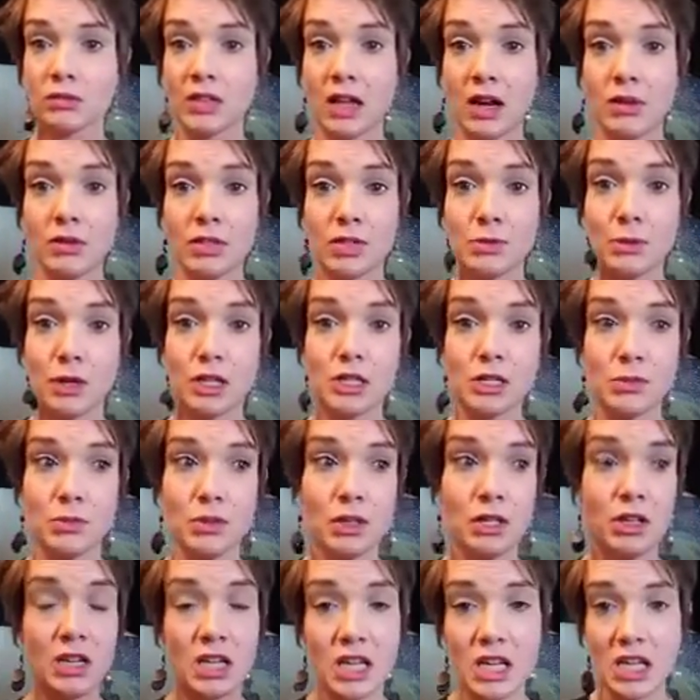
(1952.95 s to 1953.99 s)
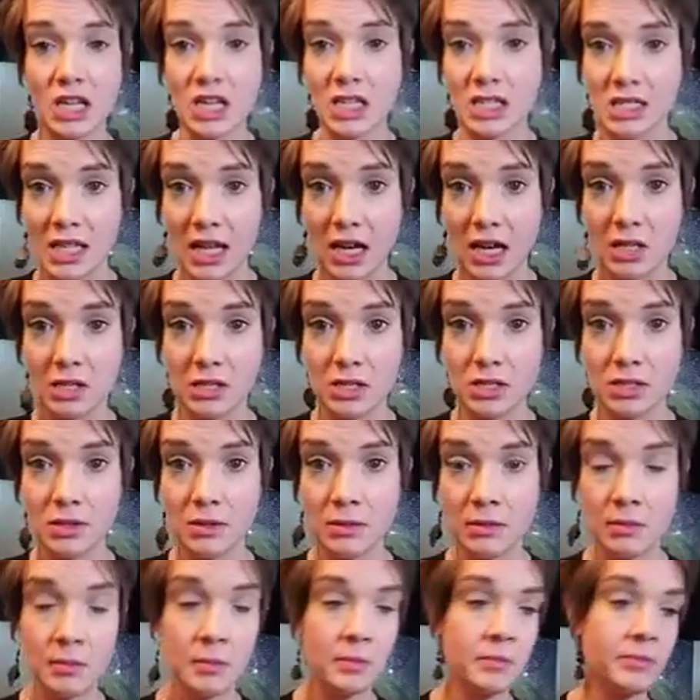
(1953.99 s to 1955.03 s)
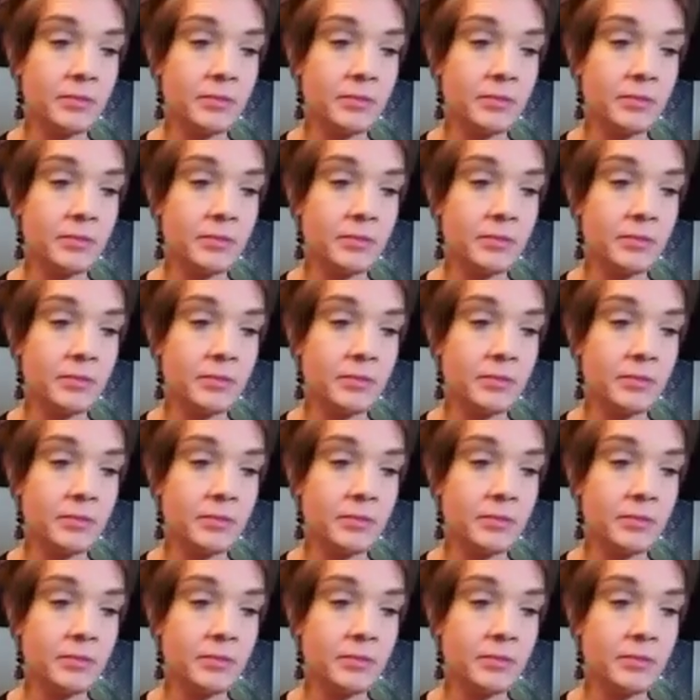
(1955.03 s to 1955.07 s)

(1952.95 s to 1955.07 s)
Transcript: That responsibility is theirs.